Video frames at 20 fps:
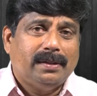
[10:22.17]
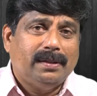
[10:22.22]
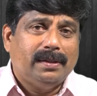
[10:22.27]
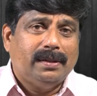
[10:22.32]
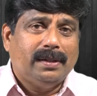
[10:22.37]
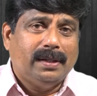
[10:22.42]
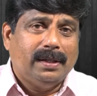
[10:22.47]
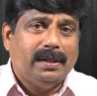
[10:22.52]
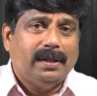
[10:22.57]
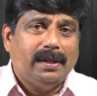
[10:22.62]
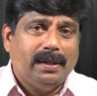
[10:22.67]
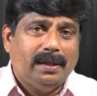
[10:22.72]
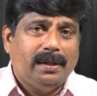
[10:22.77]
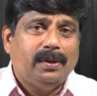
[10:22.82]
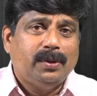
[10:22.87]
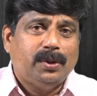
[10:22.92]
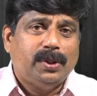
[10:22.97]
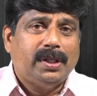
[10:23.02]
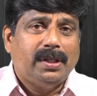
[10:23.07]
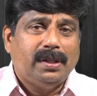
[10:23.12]

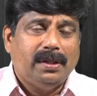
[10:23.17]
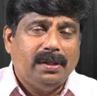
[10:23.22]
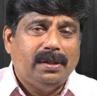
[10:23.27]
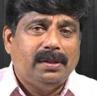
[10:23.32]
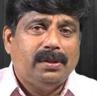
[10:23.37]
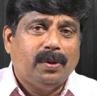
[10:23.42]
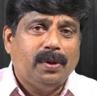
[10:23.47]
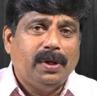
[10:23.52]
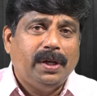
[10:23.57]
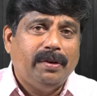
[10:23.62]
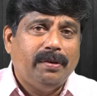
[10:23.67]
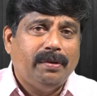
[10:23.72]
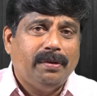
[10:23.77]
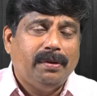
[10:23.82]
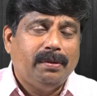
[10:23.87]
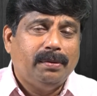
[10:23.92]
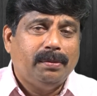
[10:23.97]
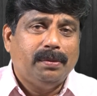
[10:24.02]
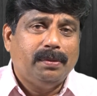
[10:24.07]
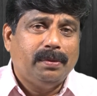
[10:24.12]
sir, it's only
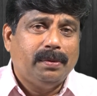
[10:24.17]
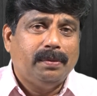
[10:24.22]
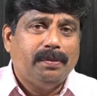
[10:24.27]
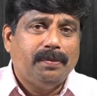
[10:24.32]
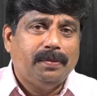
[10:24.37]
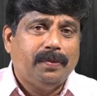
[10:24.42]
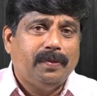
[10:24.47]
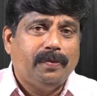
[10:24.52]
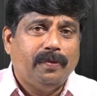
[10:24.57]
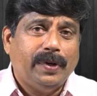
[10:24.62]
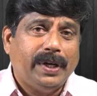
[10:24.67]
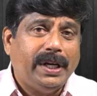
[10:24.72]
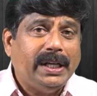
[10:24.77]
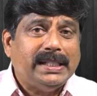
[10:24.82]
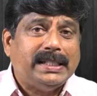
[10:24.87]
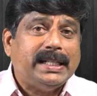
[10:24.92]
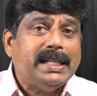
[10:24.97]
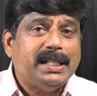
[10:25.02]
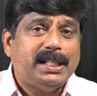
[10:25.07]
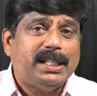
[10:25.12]
very
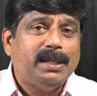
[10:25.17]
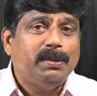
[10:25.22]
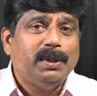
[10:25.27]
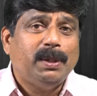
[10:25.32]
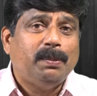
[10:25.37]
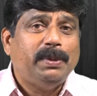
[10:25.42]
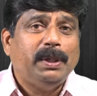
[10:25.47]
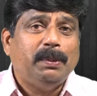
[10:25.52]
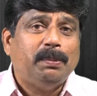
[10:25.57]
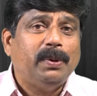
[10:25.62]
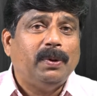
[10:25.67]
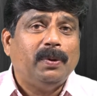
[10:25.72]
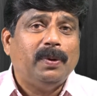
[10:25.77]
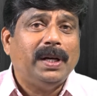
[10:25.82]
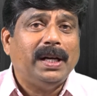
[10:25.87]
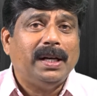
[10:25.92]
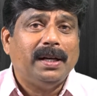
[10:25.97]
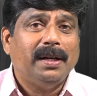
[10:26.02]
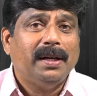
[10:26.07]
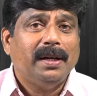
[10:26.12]
sensible people
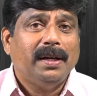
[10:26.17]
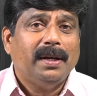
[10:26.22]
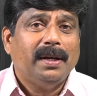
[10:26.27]
will